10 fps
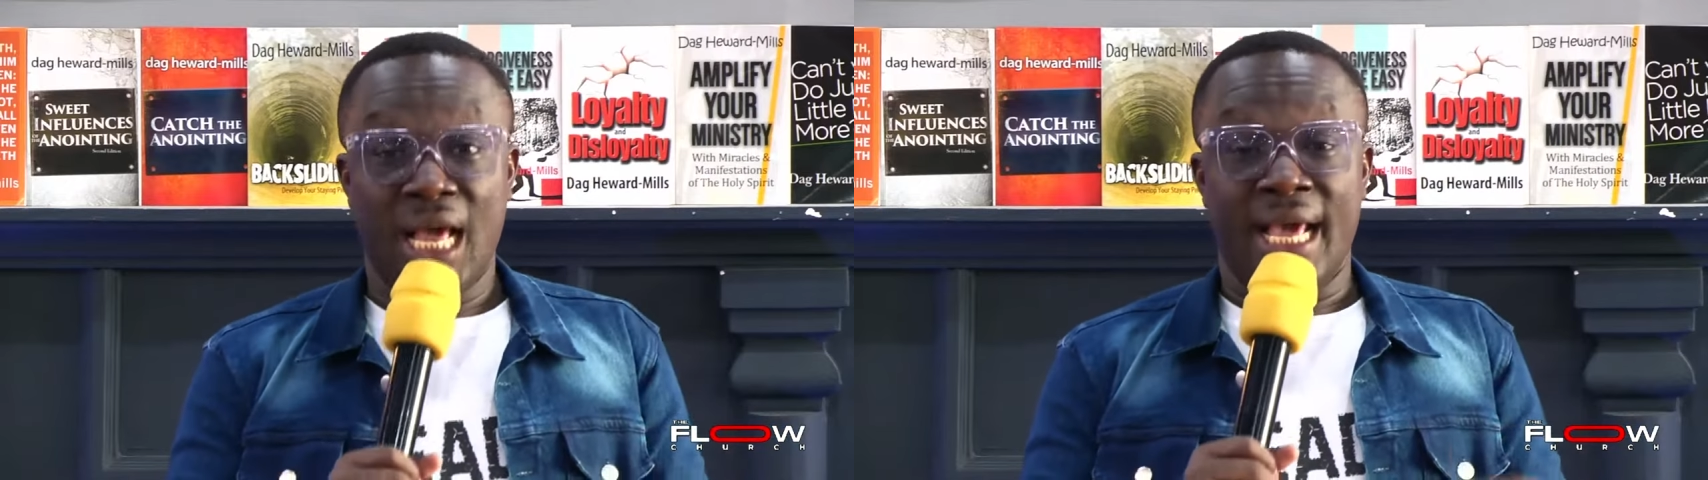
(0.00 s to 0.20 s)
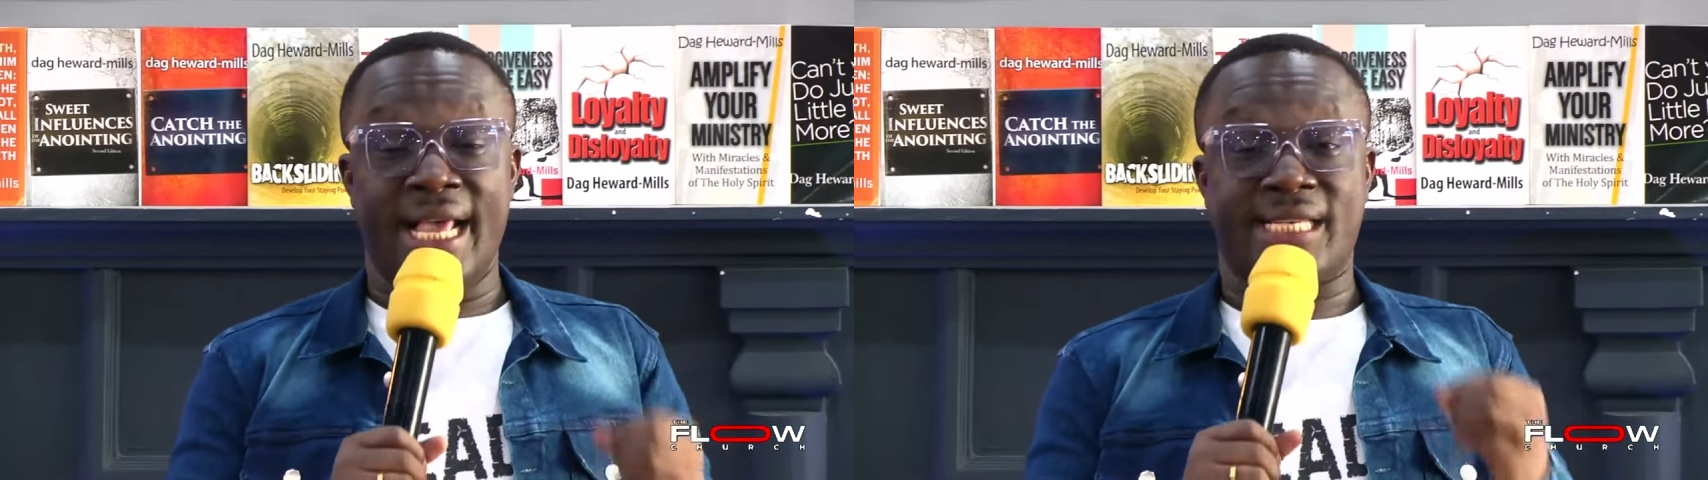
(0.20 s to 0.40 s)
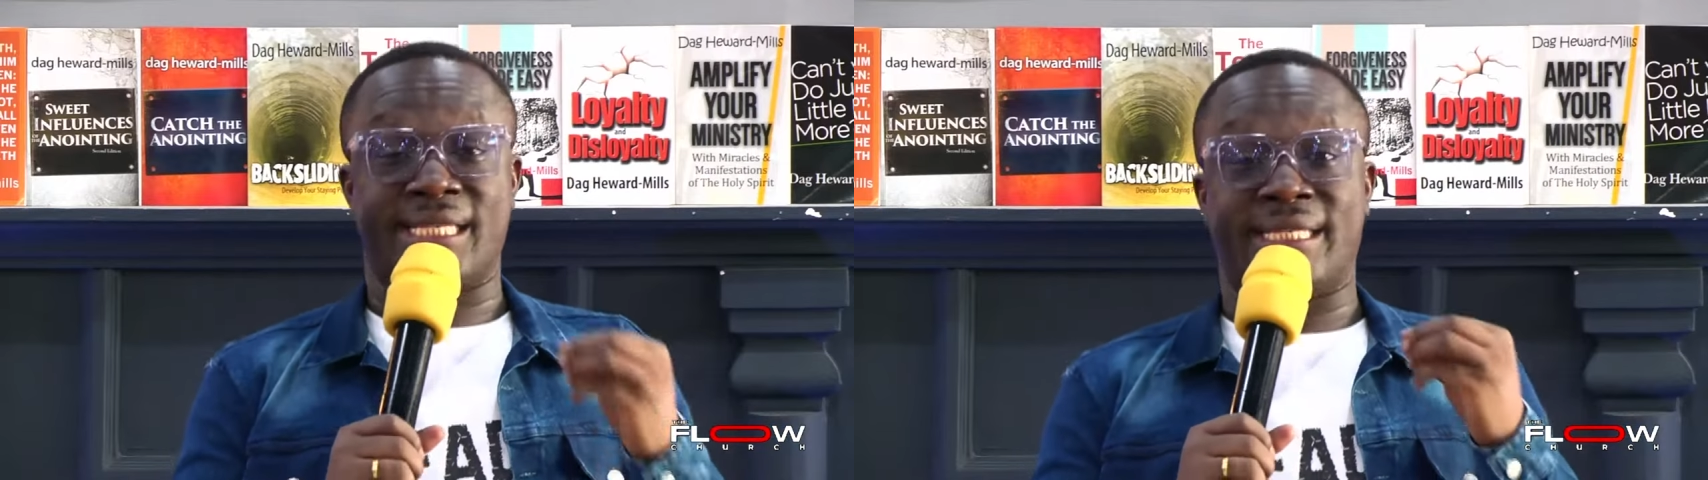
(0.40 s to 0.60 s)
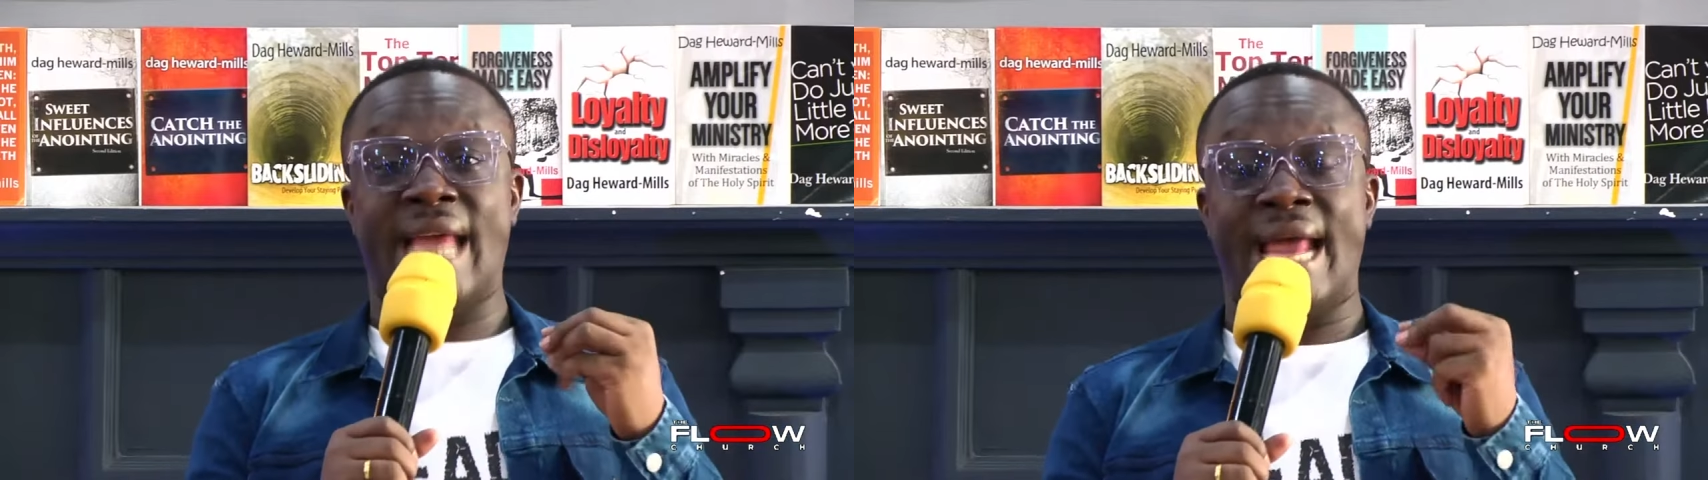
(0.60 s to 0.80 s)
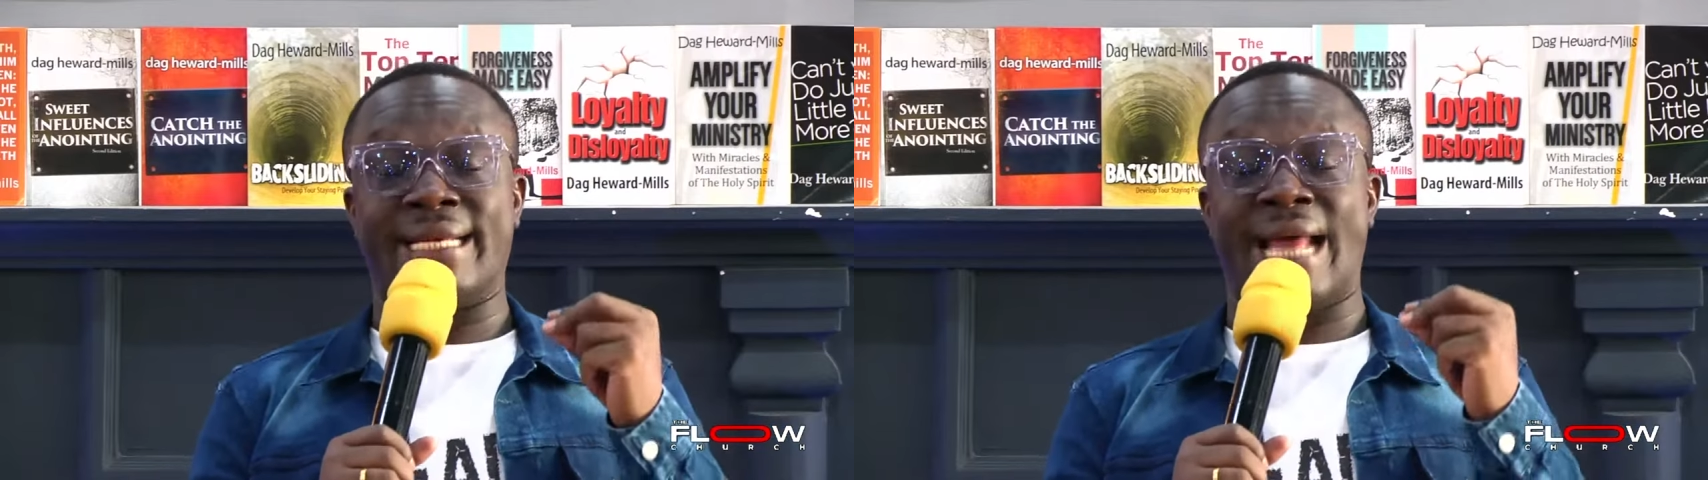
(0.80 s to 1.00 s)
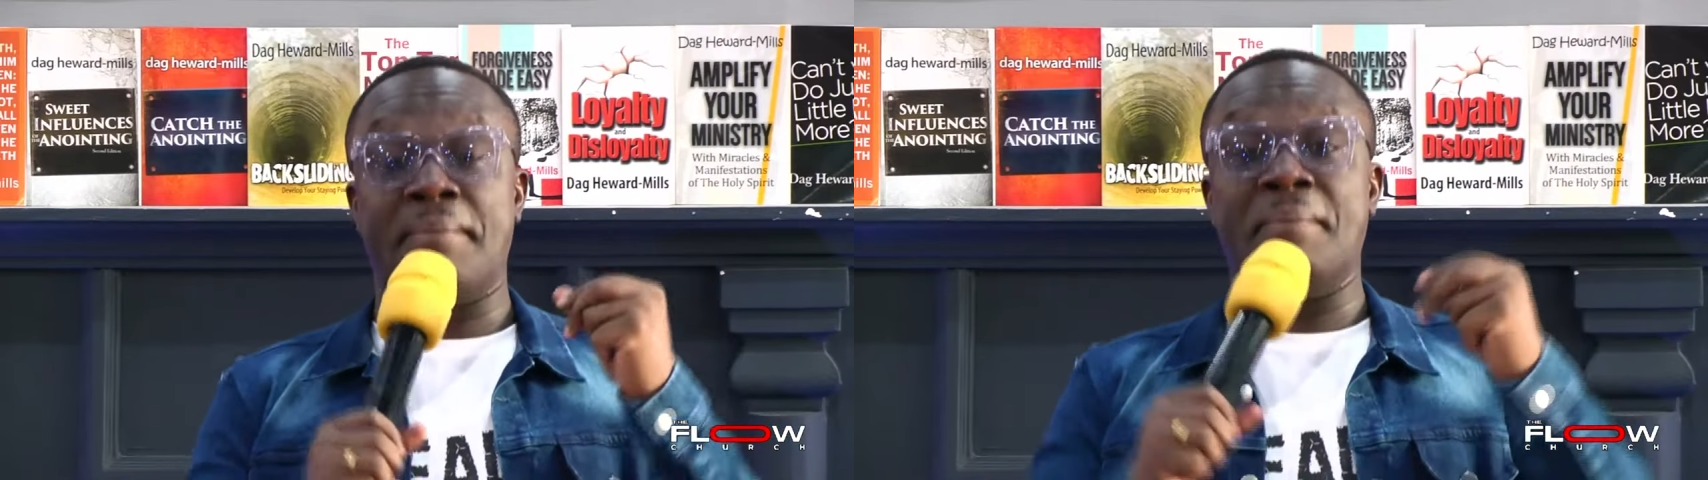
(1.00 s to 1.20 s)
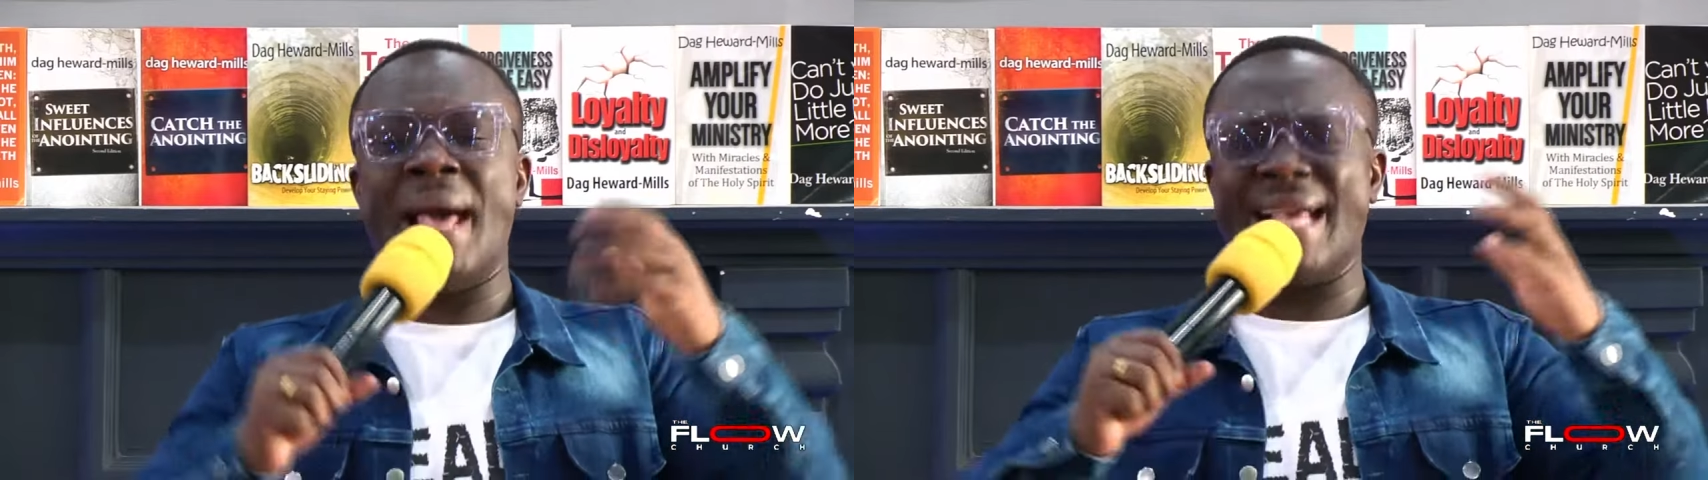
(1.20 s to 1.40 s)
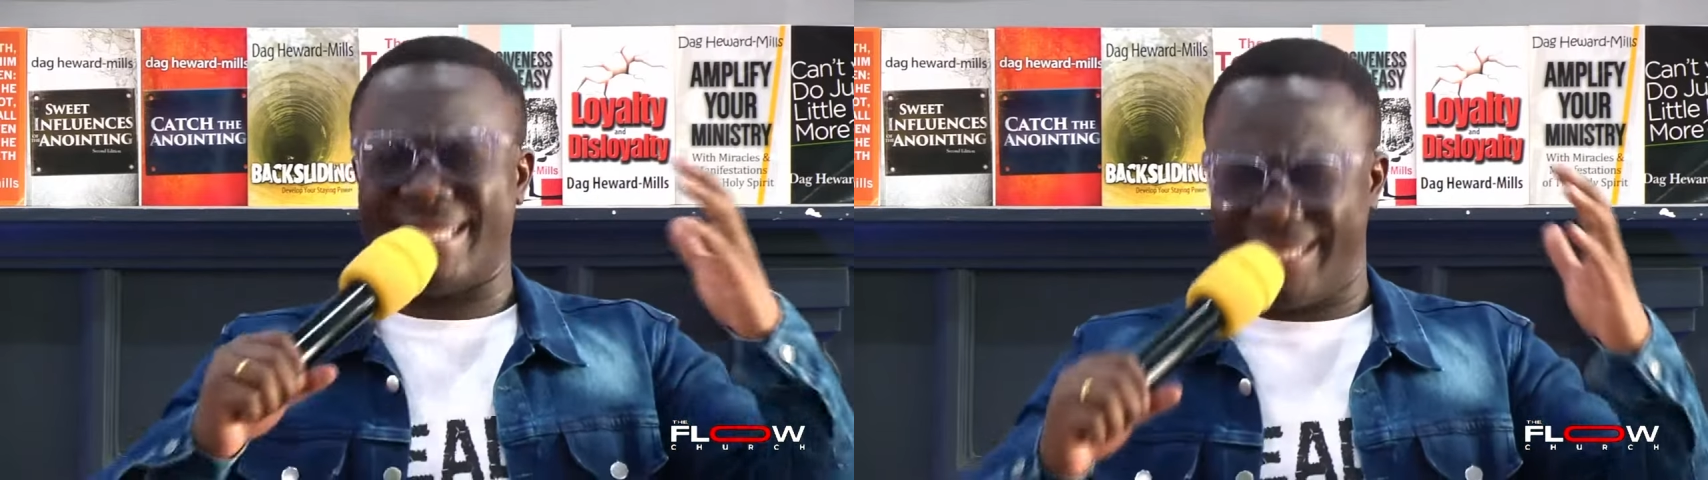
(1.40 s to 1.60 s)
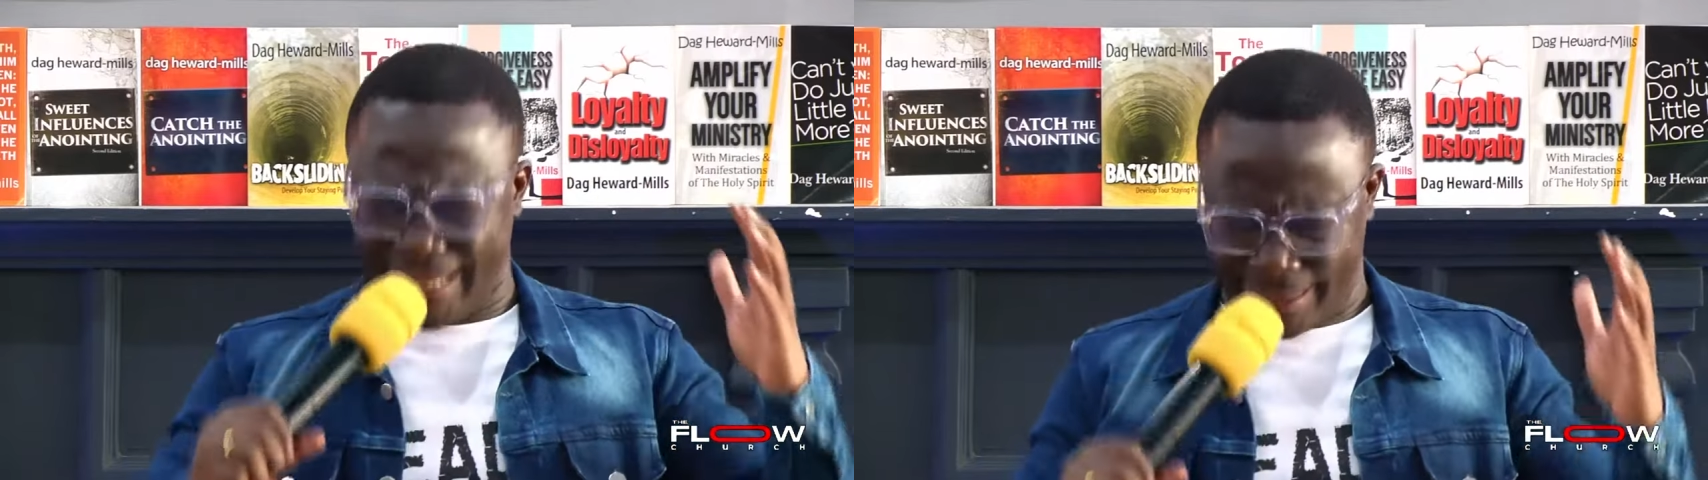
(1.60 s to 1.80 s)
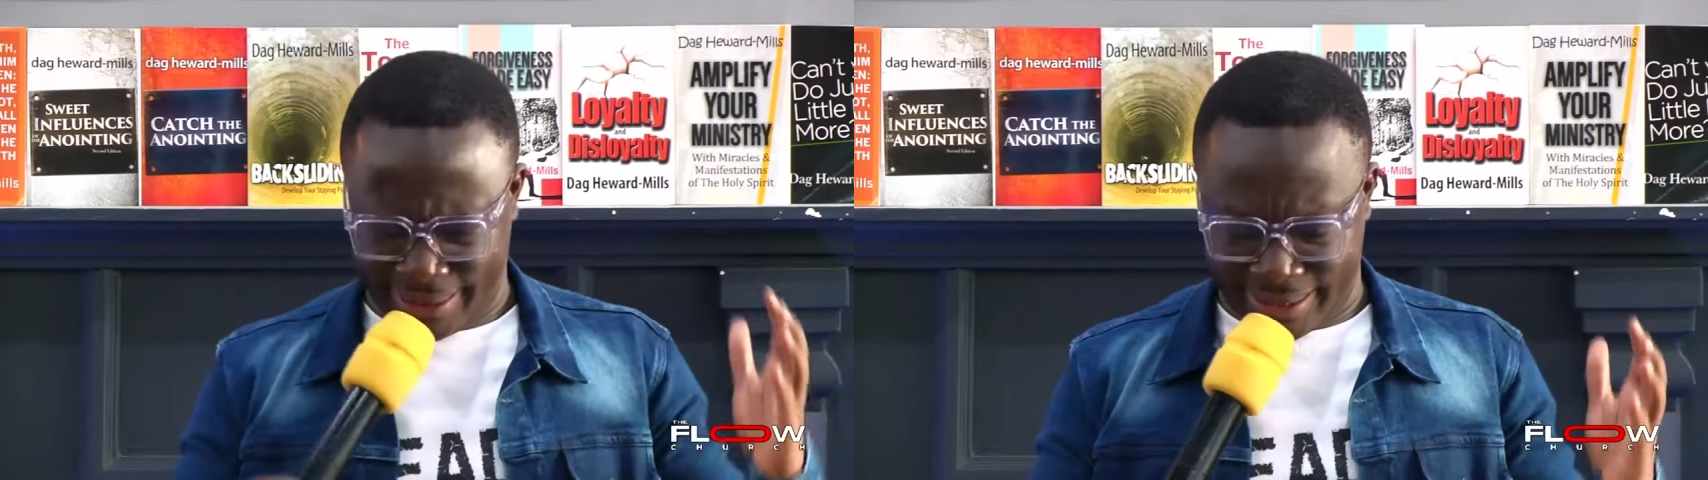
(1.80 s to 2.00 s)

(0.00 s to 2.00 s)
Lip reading: his tender mercies.